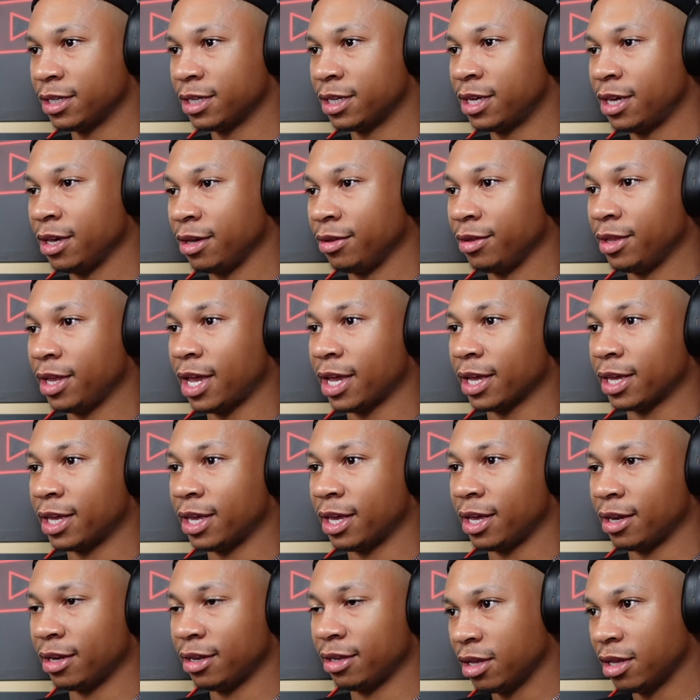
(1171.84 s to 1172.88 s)
Killed that
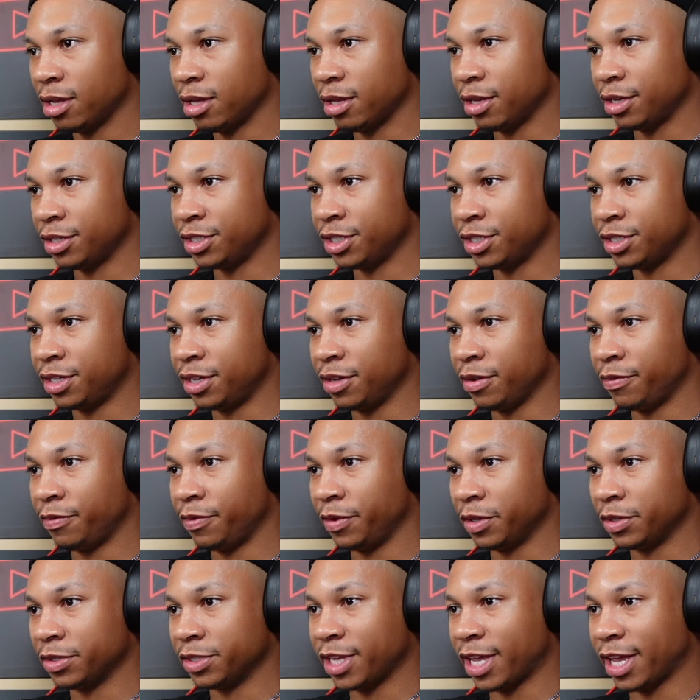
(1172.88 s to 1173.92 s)
kid. And she still
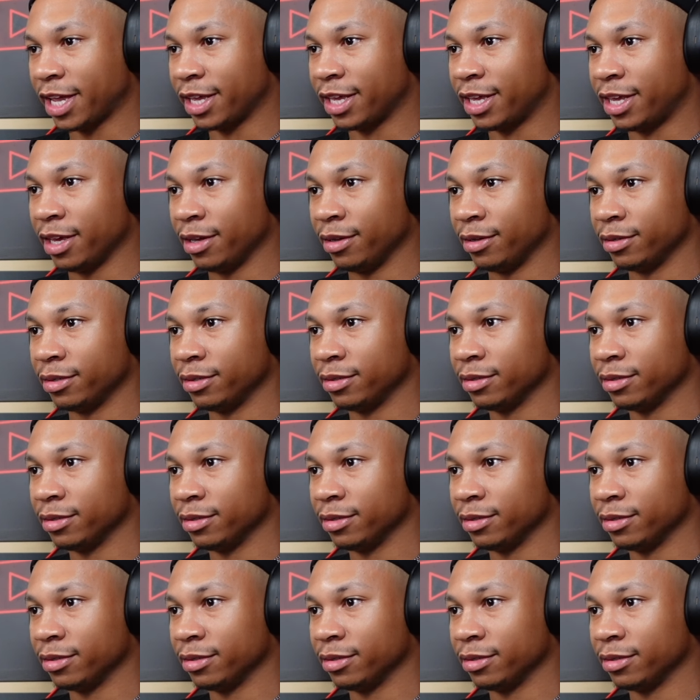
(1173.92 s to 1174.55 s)
feels that guilt.